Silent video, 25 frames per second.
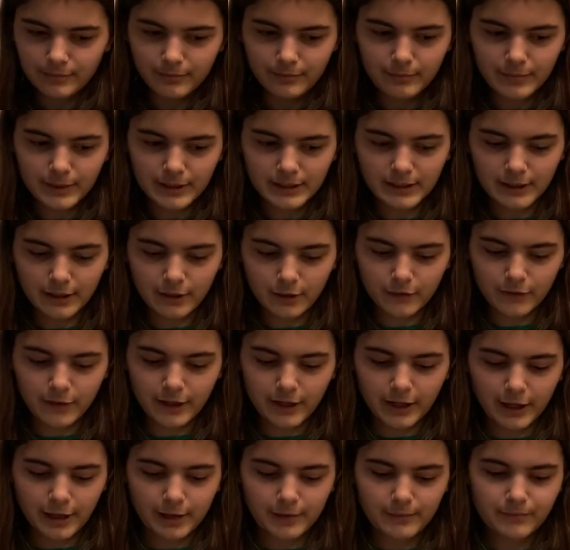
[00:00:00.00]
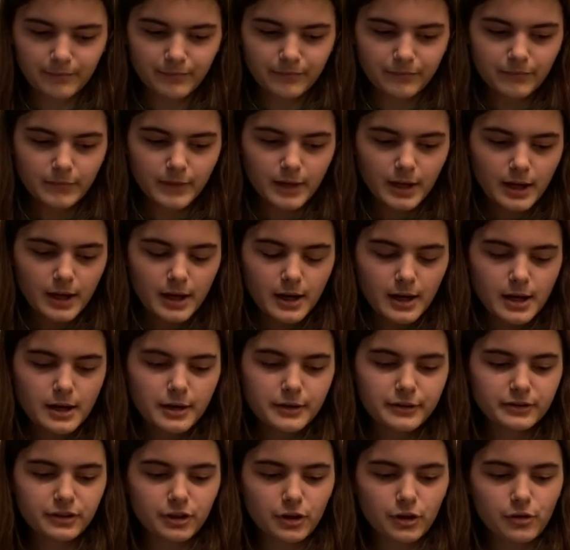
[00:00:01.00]
Put that over here.
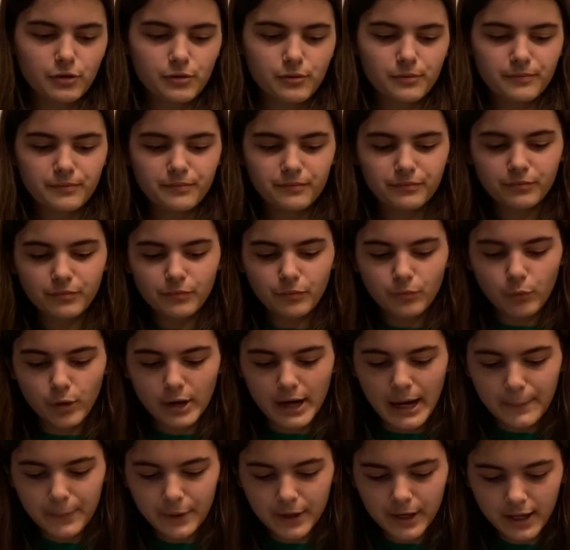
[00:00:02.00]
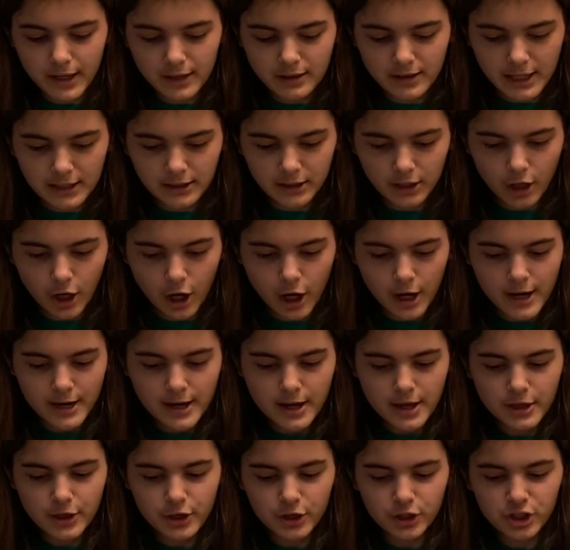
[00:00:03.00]
So when I put it inside the card,
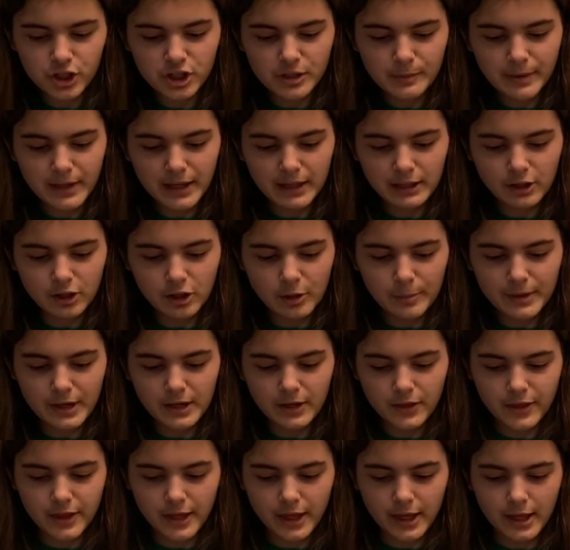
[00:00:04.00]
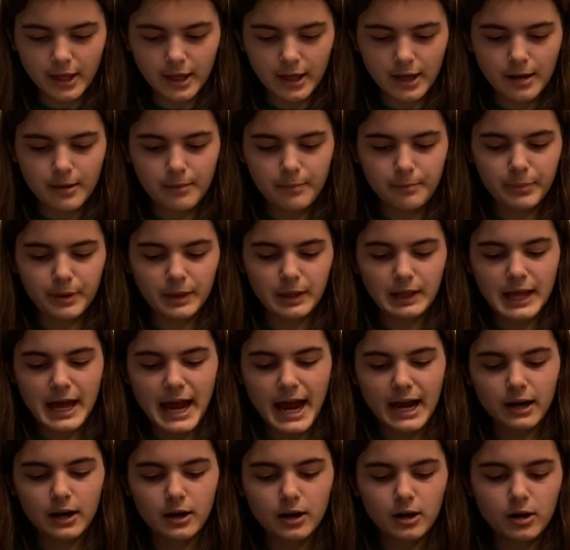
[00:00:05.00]
there should be a little bit of the
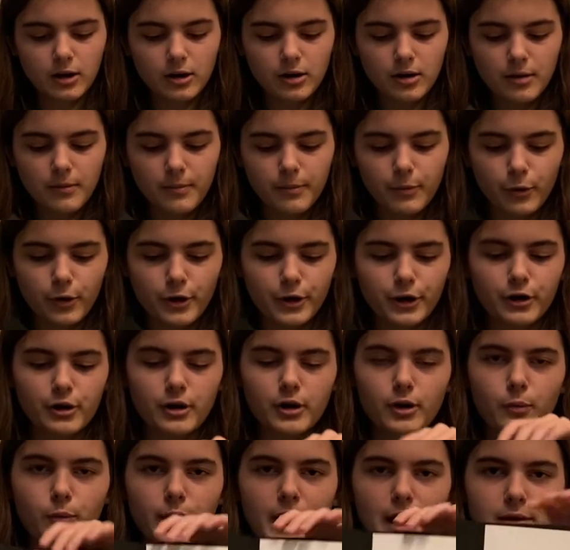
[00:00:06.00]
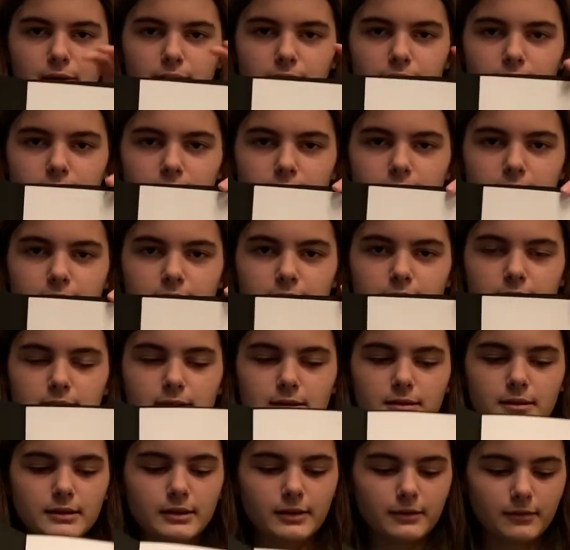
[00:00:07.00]
black border around it.
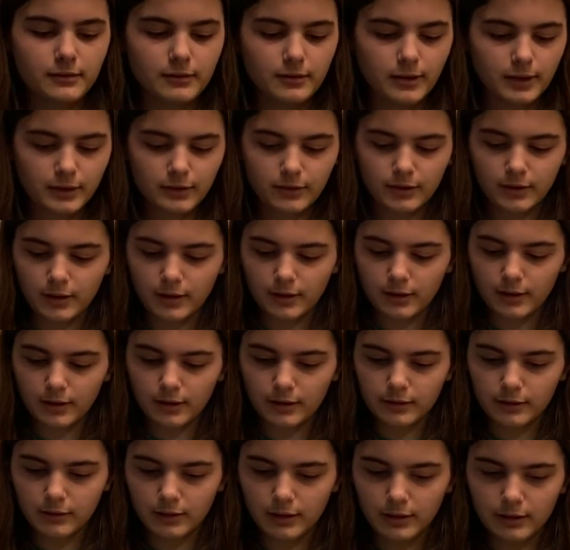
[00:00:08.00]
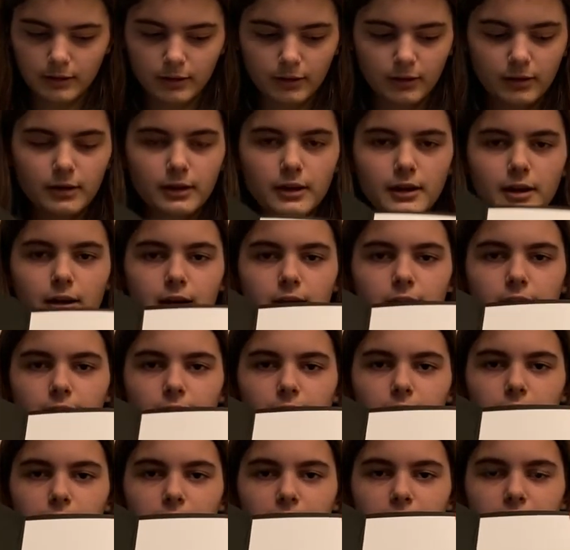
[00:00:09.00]
I think it's, yeah,
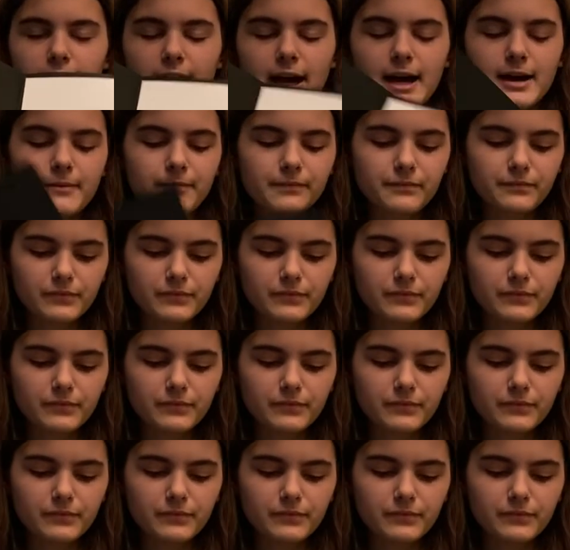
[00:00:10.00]
like that.